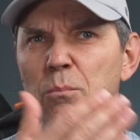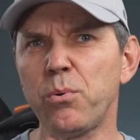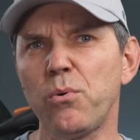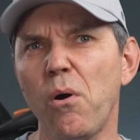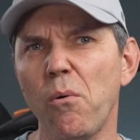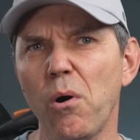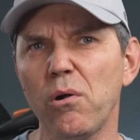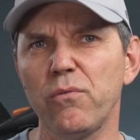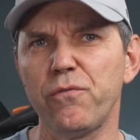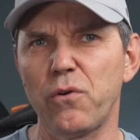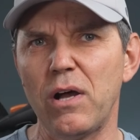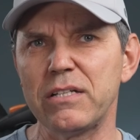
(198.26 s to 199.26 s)
Pro Wall
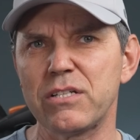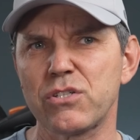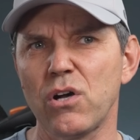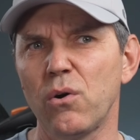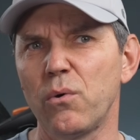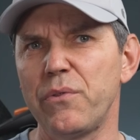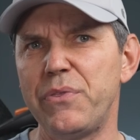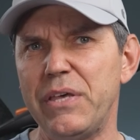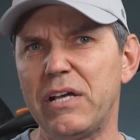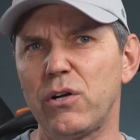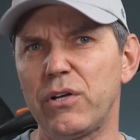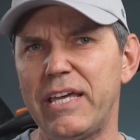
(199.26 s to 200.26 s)
front, so
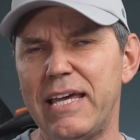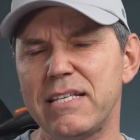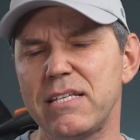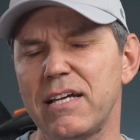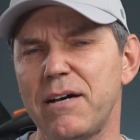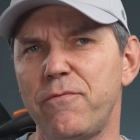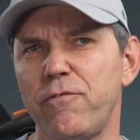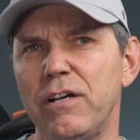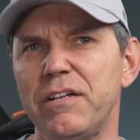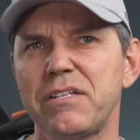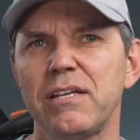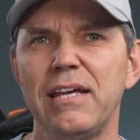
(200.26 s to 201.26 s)
thicker casing up
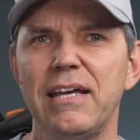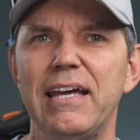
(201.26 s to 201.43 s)
front